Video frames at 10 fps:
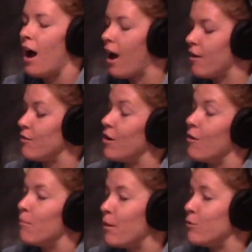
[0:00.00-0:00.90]
I don't
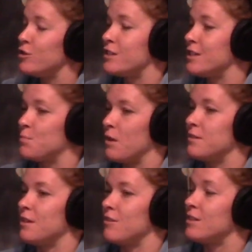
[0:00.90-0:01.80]
know, but we're just
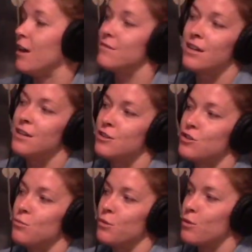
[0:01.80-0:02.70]
expressing ourselves, and it's
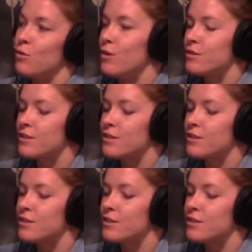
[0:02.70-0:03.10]
super cool.